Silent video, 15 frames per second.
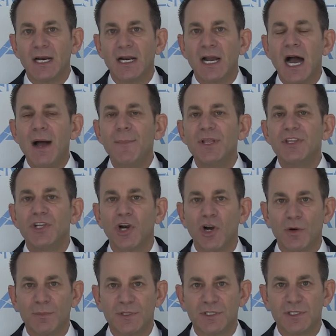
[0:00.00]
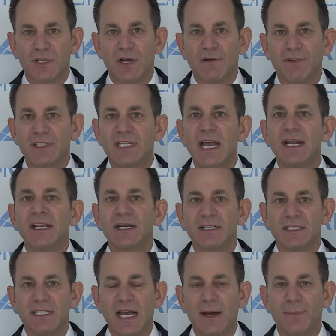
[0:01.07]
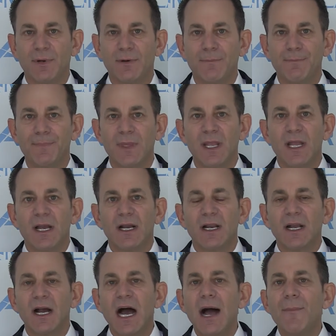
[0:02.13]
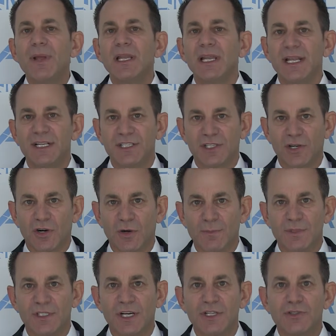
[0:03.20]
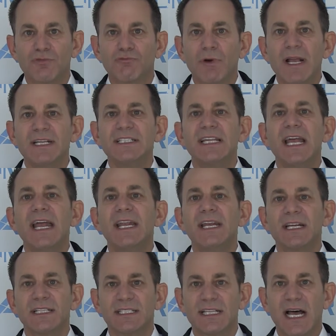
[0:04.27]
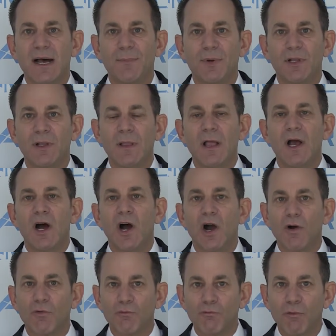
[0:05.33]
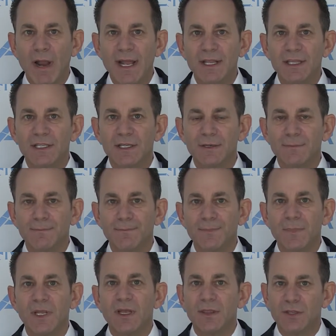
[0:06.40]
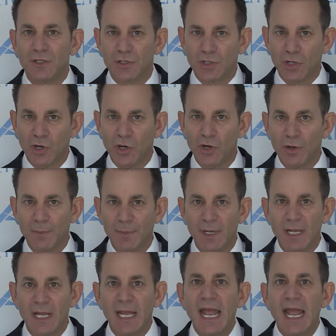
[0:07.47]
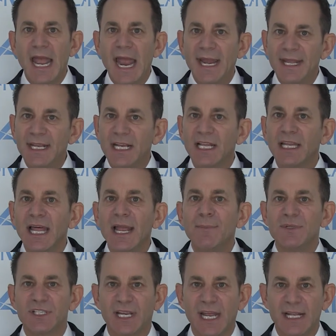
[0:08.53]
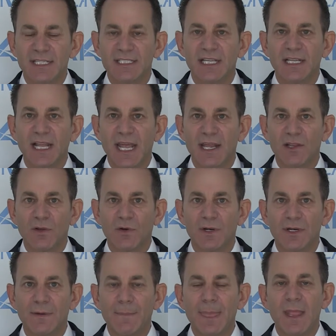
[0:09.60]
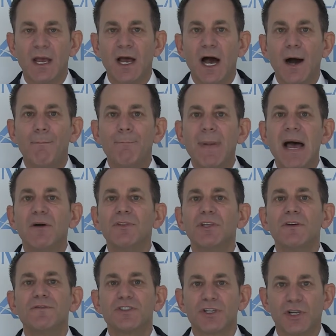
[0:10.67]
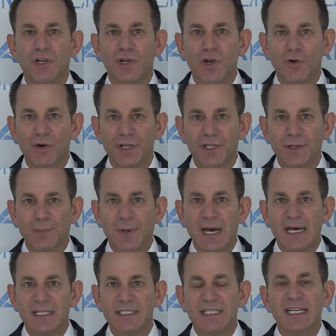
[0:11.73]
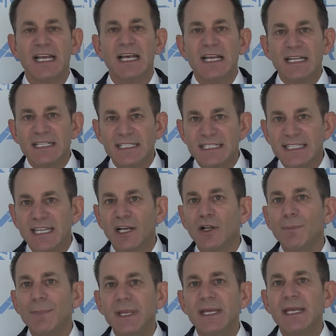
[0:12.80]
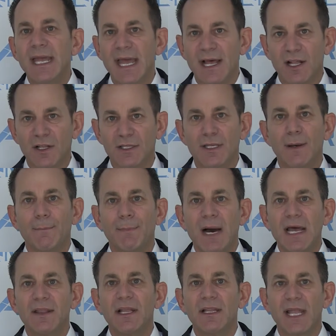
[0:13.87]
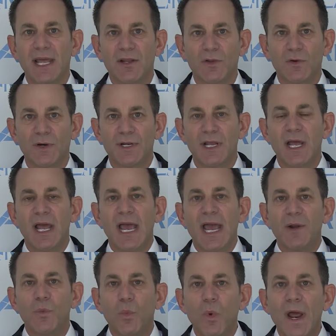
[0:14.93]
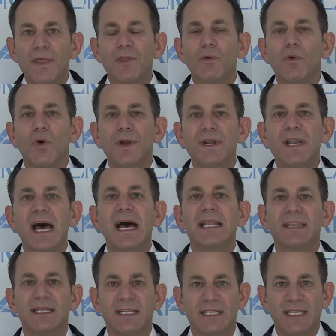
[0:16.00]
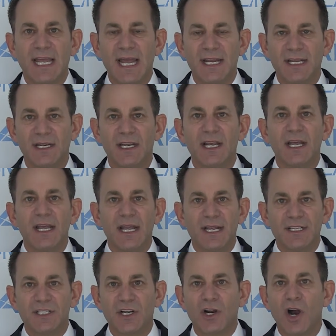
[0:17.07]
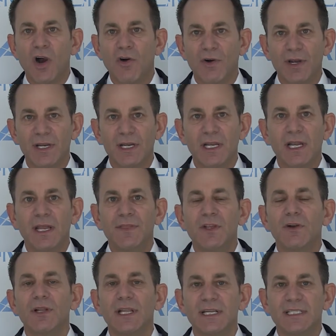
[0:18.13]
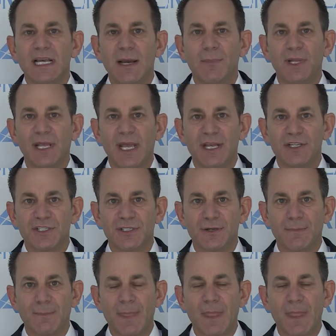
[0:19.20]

Common terms of a tenant estoppel. Common lease terms addressed in an estoppel are rent, the term, any claims against the landlord, amount of security deposit still being held by the landlord, and whether or not the tenant is current in their lease obligation.